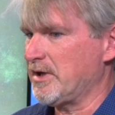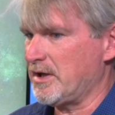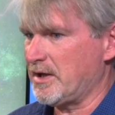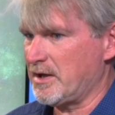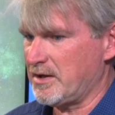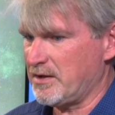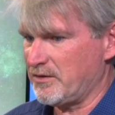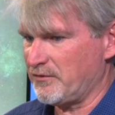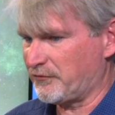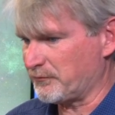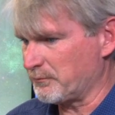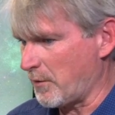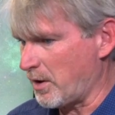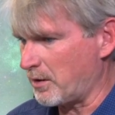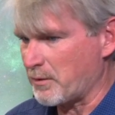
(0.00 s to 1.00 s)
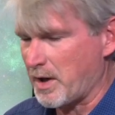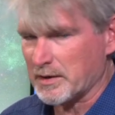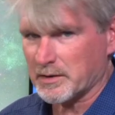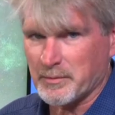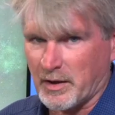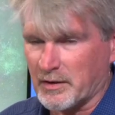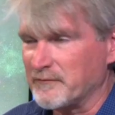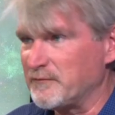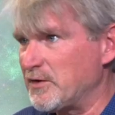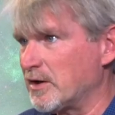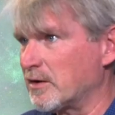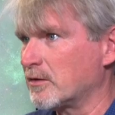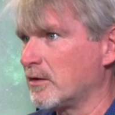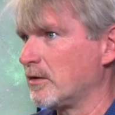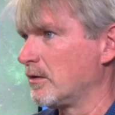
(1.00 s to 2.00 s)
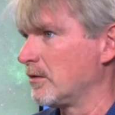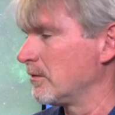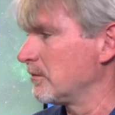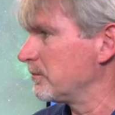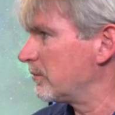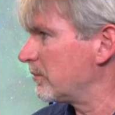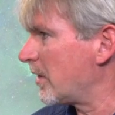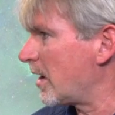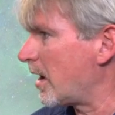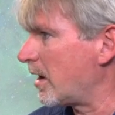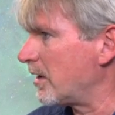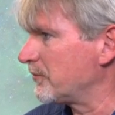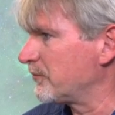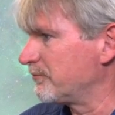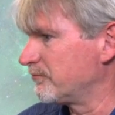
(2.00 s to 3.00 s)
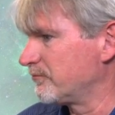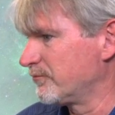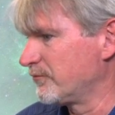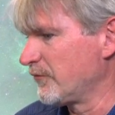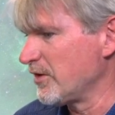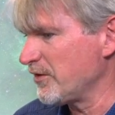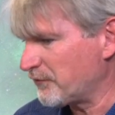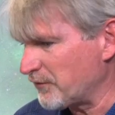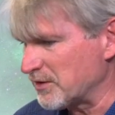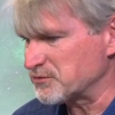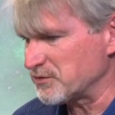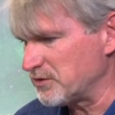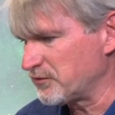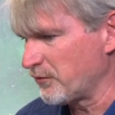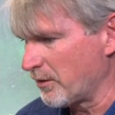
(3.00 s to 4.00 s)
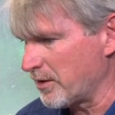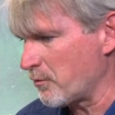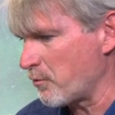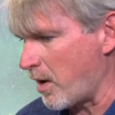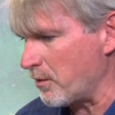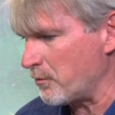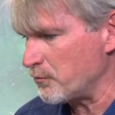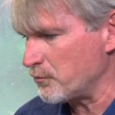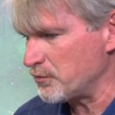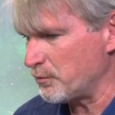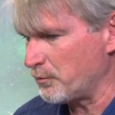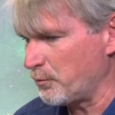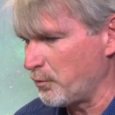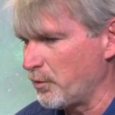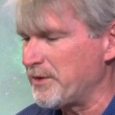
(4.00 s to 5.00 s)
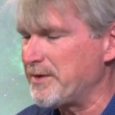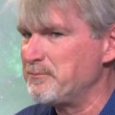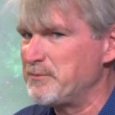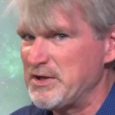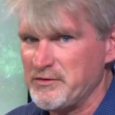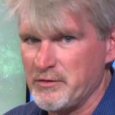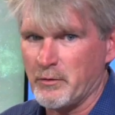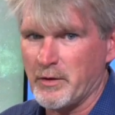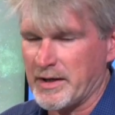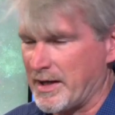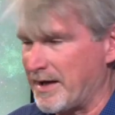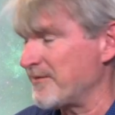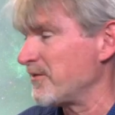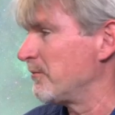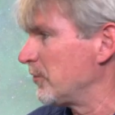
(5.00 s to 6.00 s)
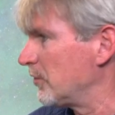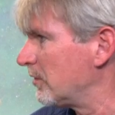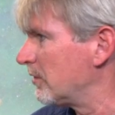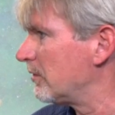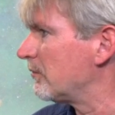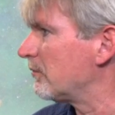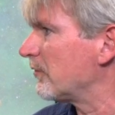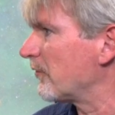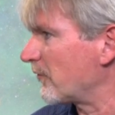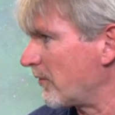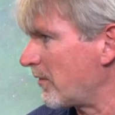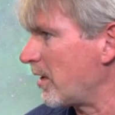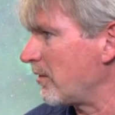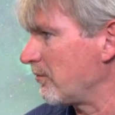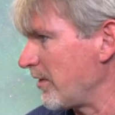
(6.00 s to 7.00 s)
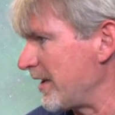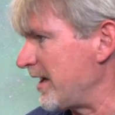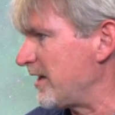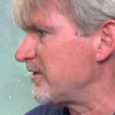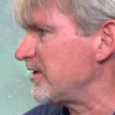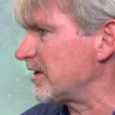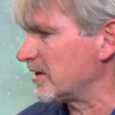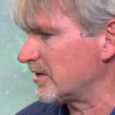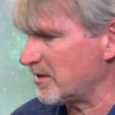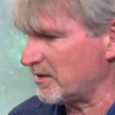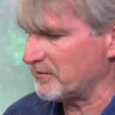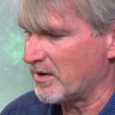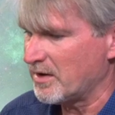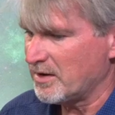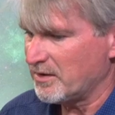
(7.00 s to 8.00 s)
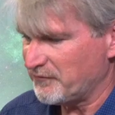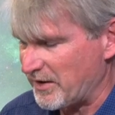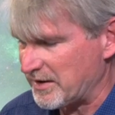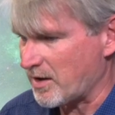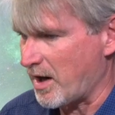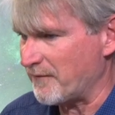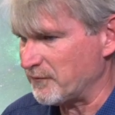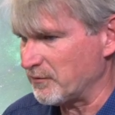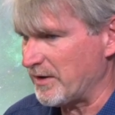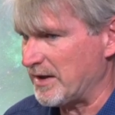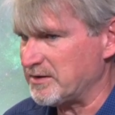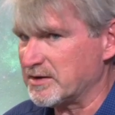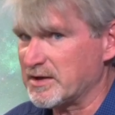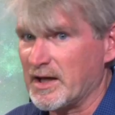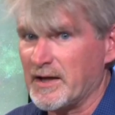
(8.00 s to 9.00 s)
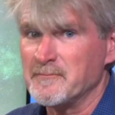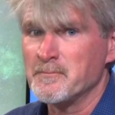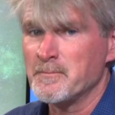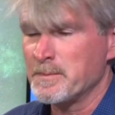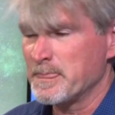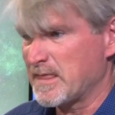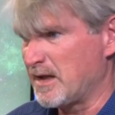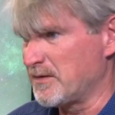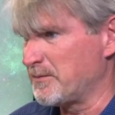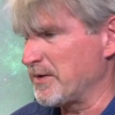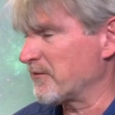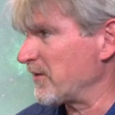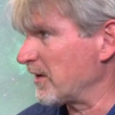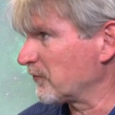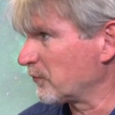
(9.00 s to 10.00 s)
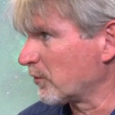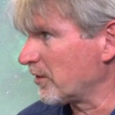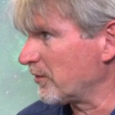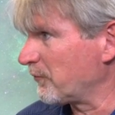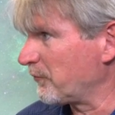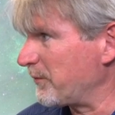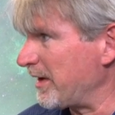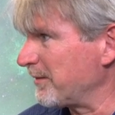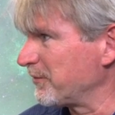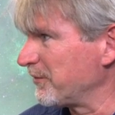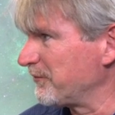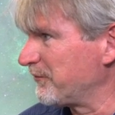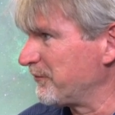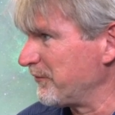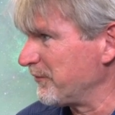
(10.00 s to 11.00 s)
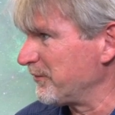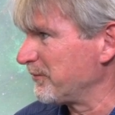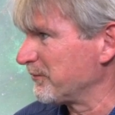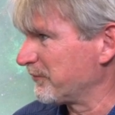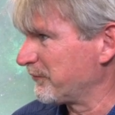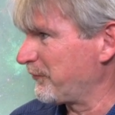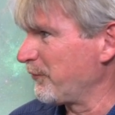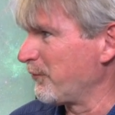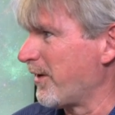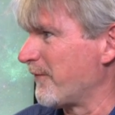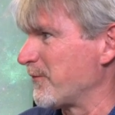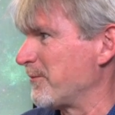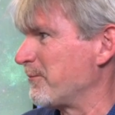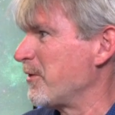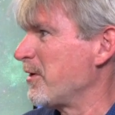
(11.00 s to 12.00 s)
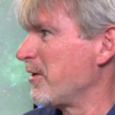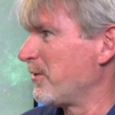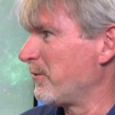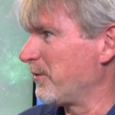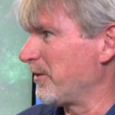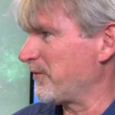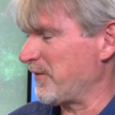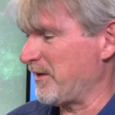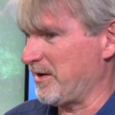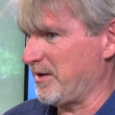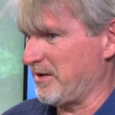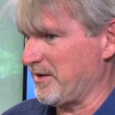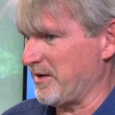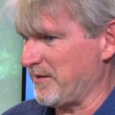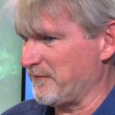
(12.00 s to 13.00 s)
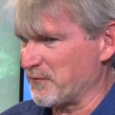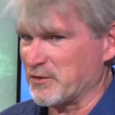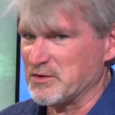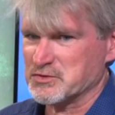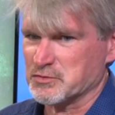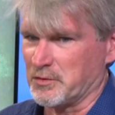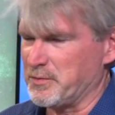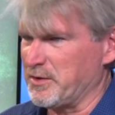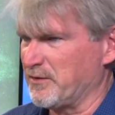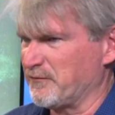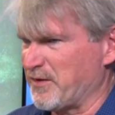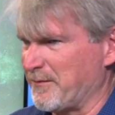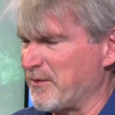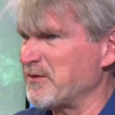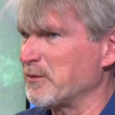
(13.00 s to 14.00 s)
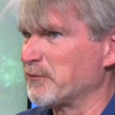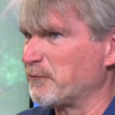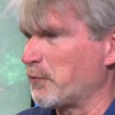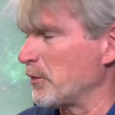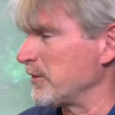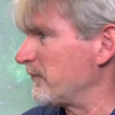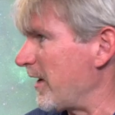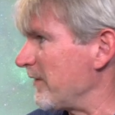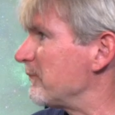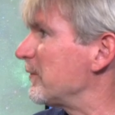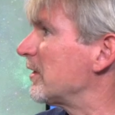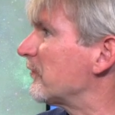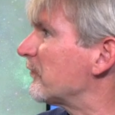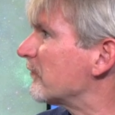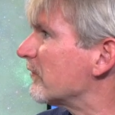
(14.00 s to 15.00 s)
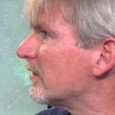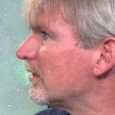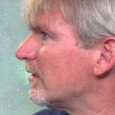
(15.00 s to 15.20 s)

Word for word: a small rocket-powered vehicle, uh, essentially doing what you would be doing on the moon with a landing and then take off and land again. And the big things were it was be able to do two of them within a very short period of time. I think it was forty-five minutes.